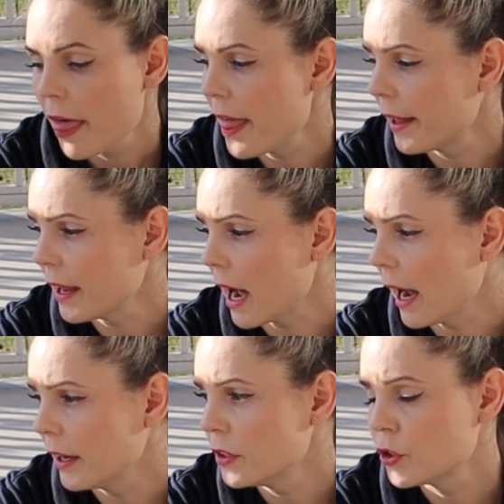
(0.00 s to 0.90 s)
that
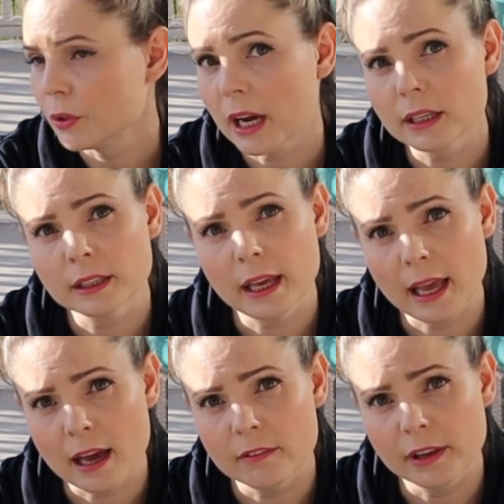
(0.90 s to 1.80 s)
I do not
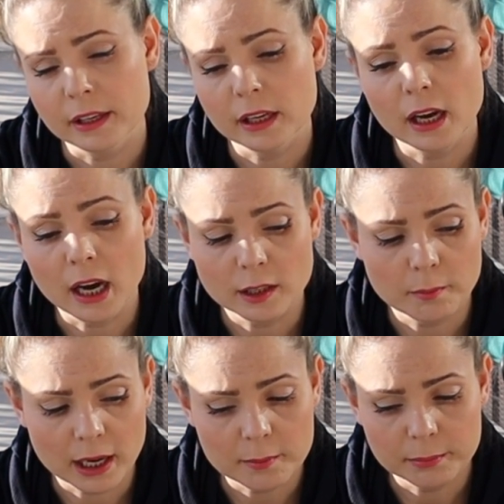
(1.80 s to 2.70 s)
have any on
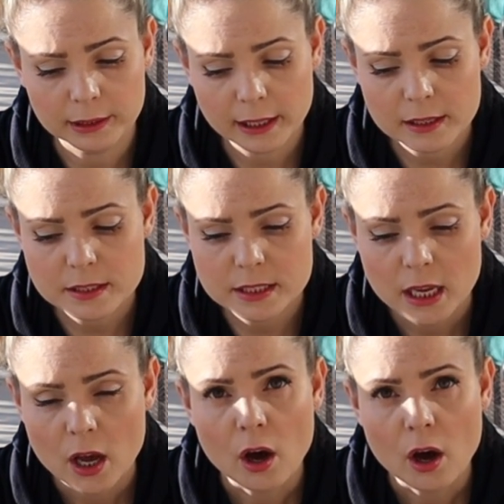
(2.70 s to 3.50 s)
my plants.